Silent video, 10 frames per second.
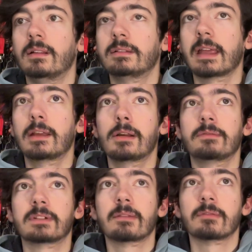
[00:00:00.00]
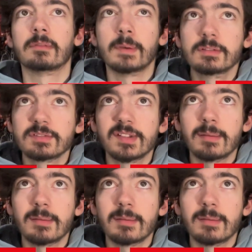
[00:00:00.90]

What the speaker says: take over another emergency